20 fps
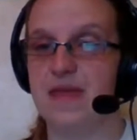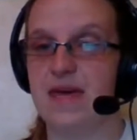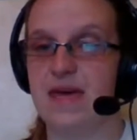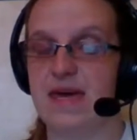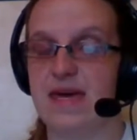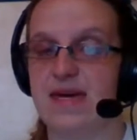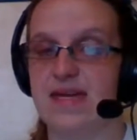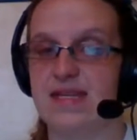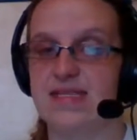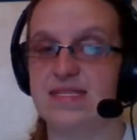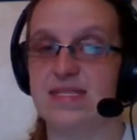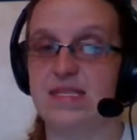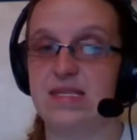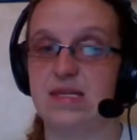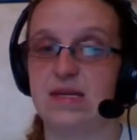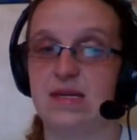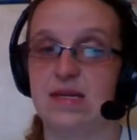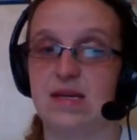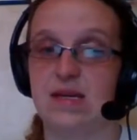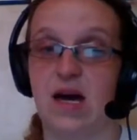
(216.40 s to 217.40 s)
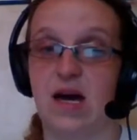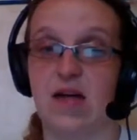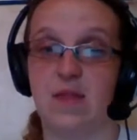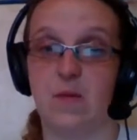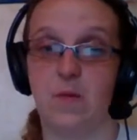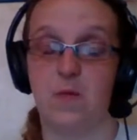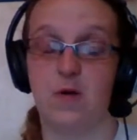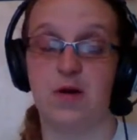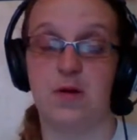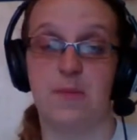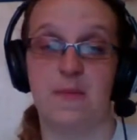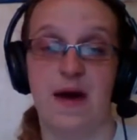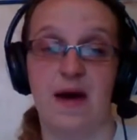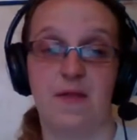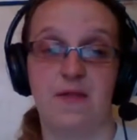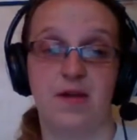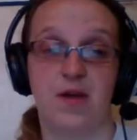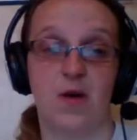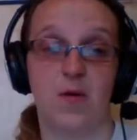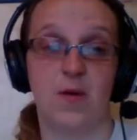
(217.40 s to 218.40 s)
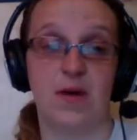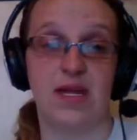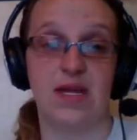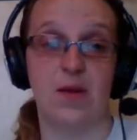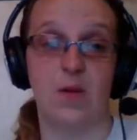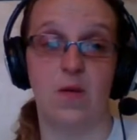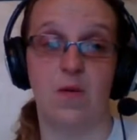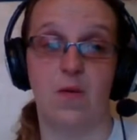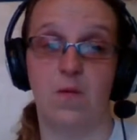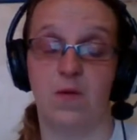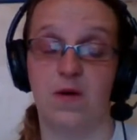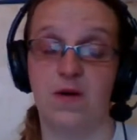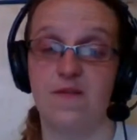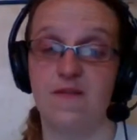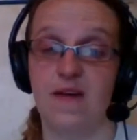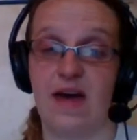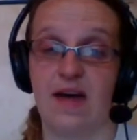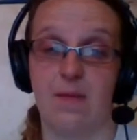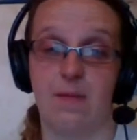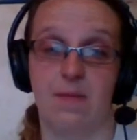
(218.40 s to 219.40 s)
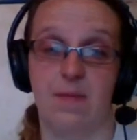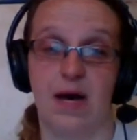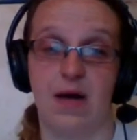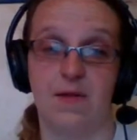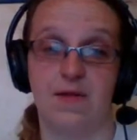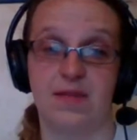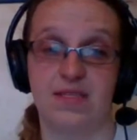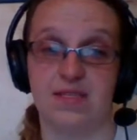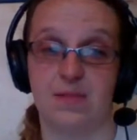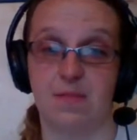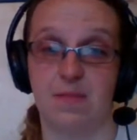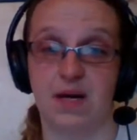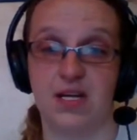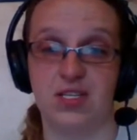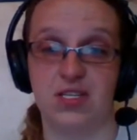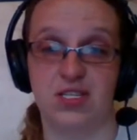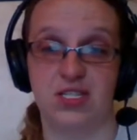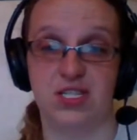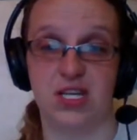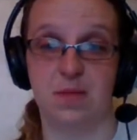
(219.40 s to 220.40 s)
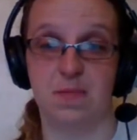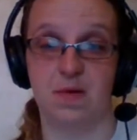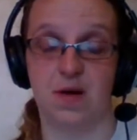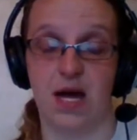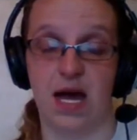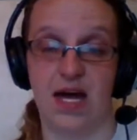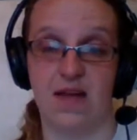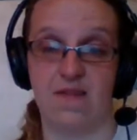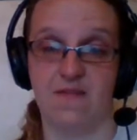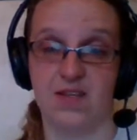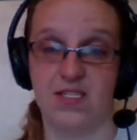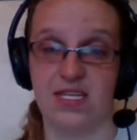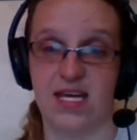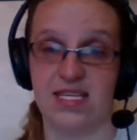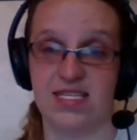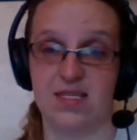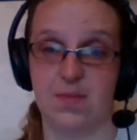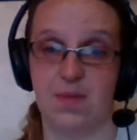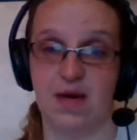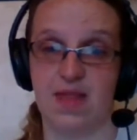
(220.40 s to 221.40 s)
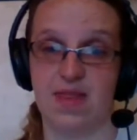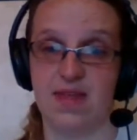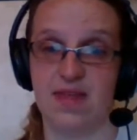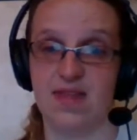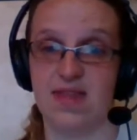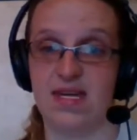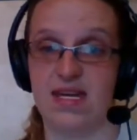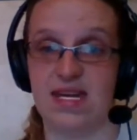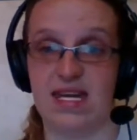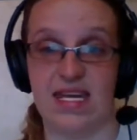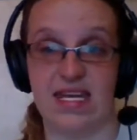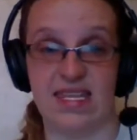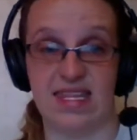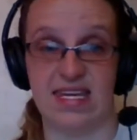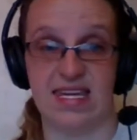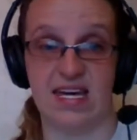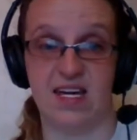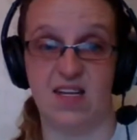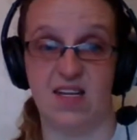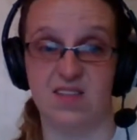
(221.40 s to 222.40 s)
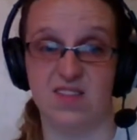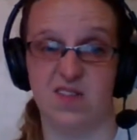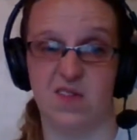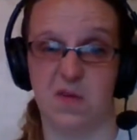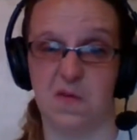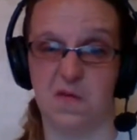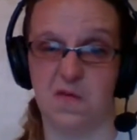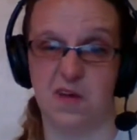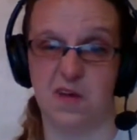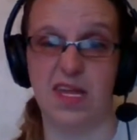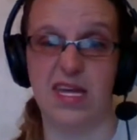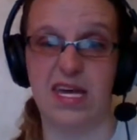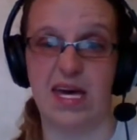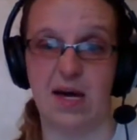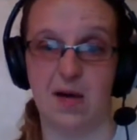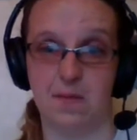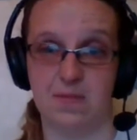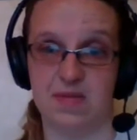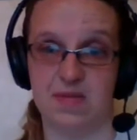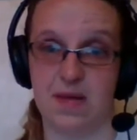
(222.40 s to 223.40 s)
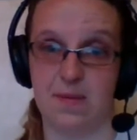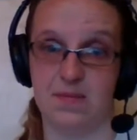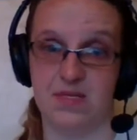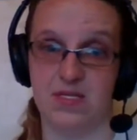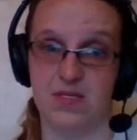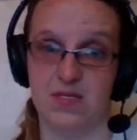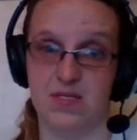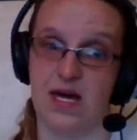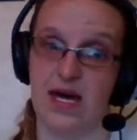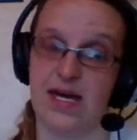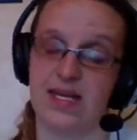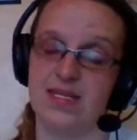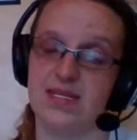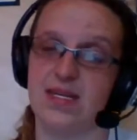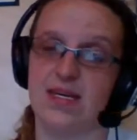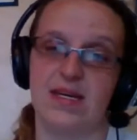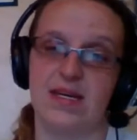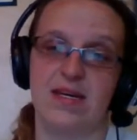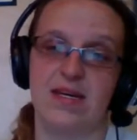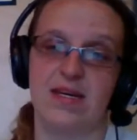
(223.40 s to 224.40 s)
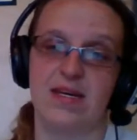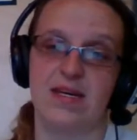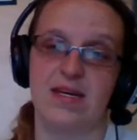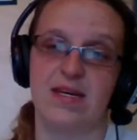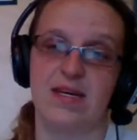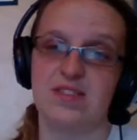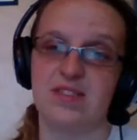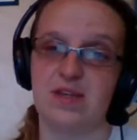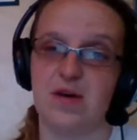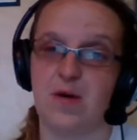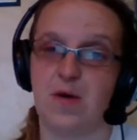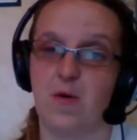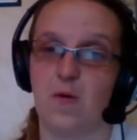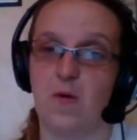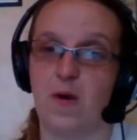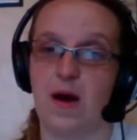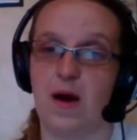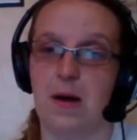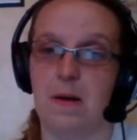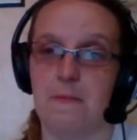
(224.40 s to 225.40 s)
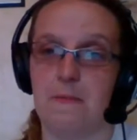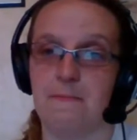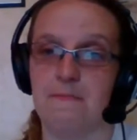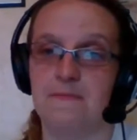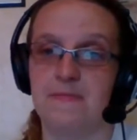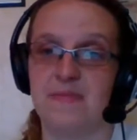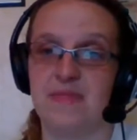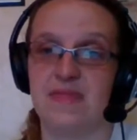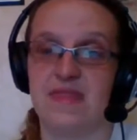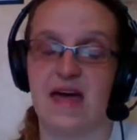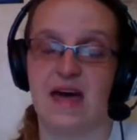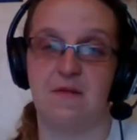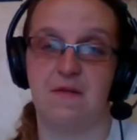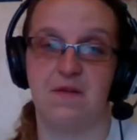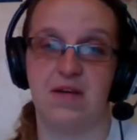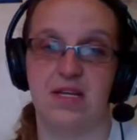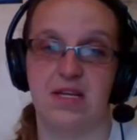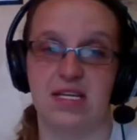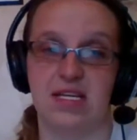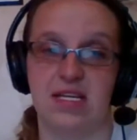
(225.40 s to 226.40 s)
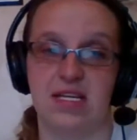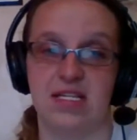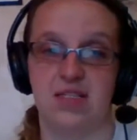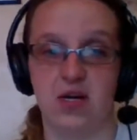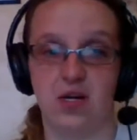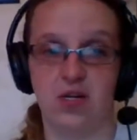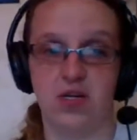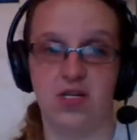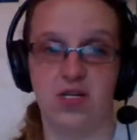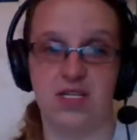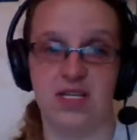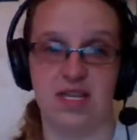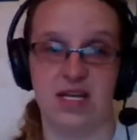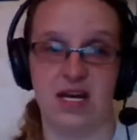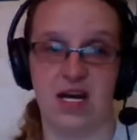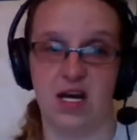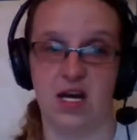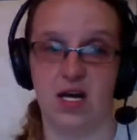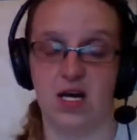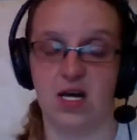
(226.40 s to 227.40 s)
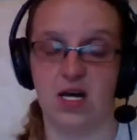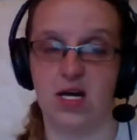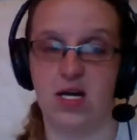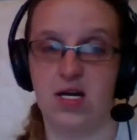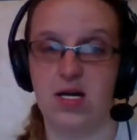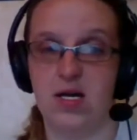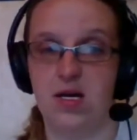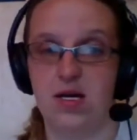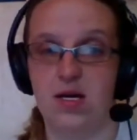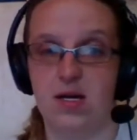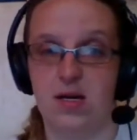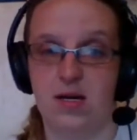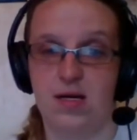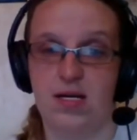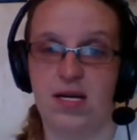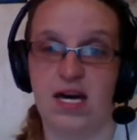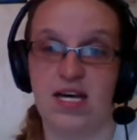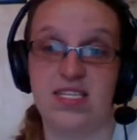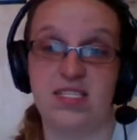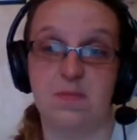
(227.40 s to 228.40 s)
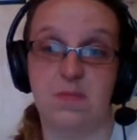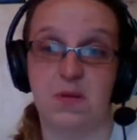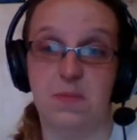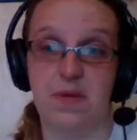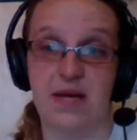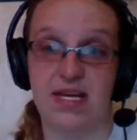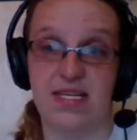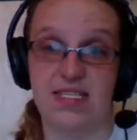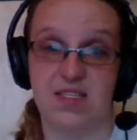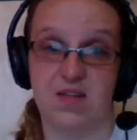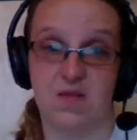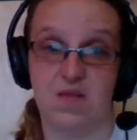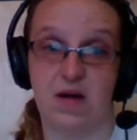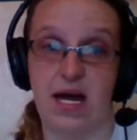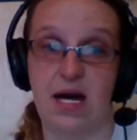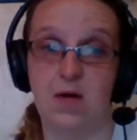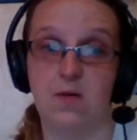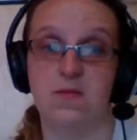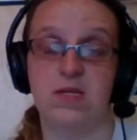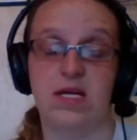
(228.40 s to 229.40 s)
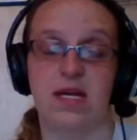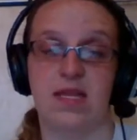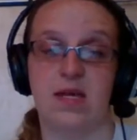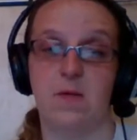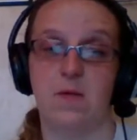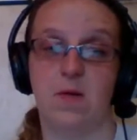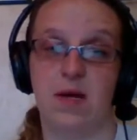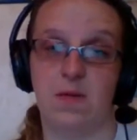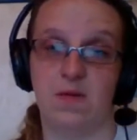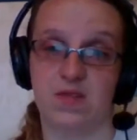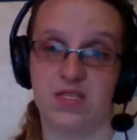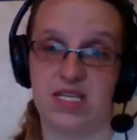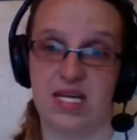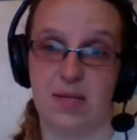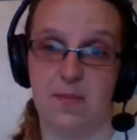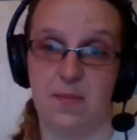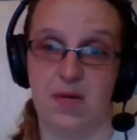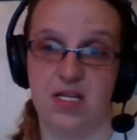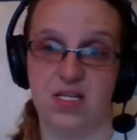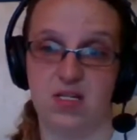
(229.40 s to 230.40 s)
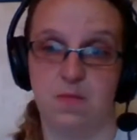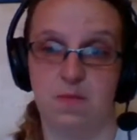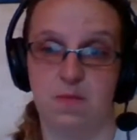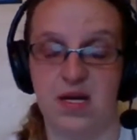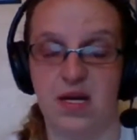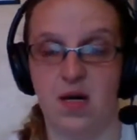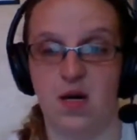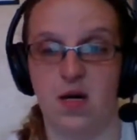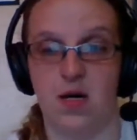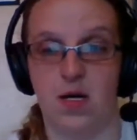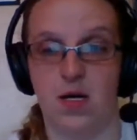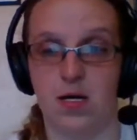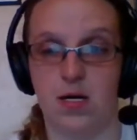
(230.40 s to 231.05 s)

it got the word of mouth going. Word of mouth is a much cheaper advertising method than anything else, so it really helped them do that. So that really turned their customer base around, and they were able to get a much bigger